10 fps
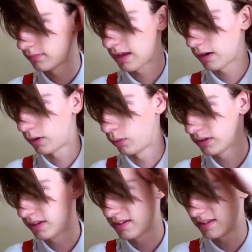I don't know
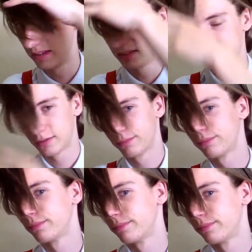what this is.
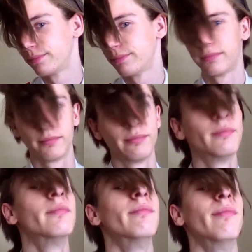
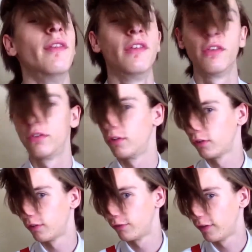This is
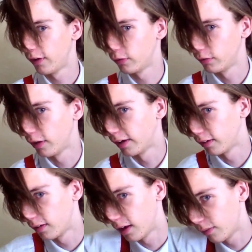just a failed,
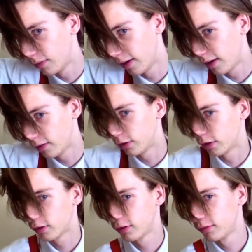like, David Tennant
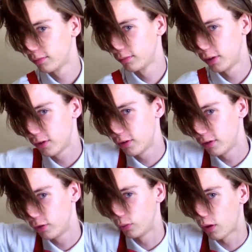look.
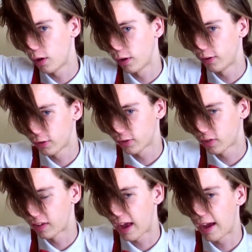Too long and it
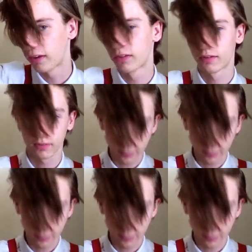just dies.